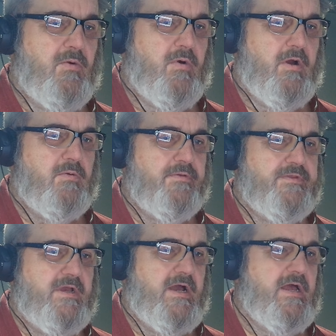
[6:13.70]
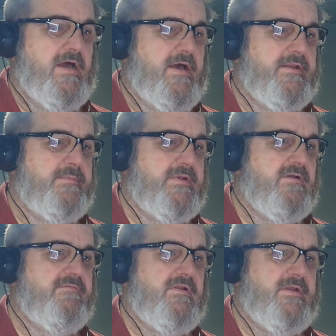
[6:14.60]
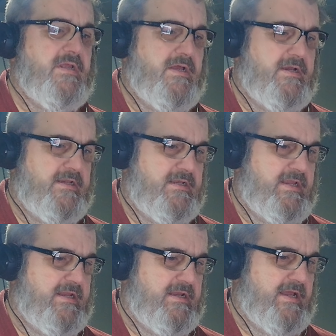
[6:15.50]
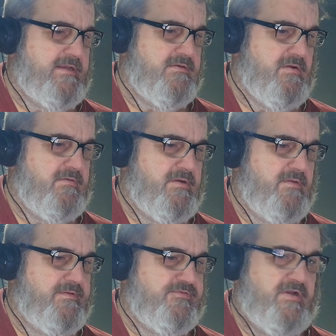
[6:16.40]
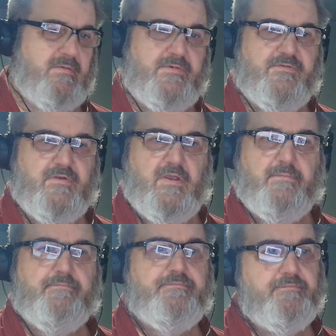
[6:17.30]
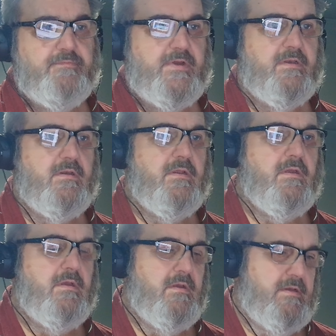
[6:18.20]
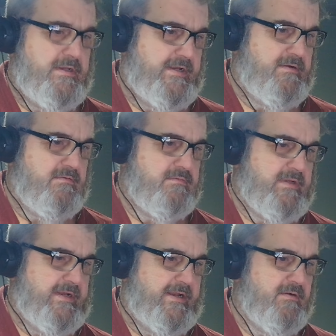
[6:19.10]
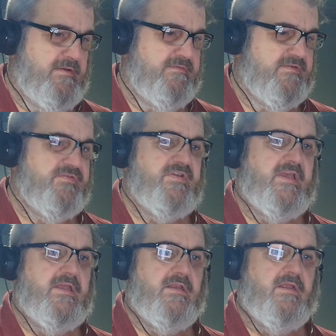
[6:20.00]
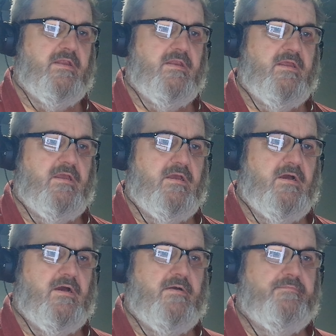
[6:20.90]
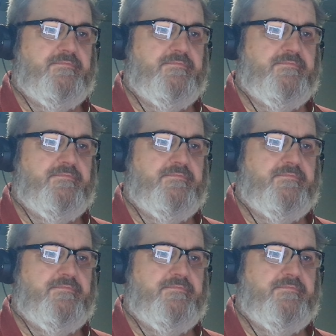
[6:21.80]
Walk with God, Amira Willighagen, and I don't know the gentleman's name, but and I don't and I don't even see it in the uh,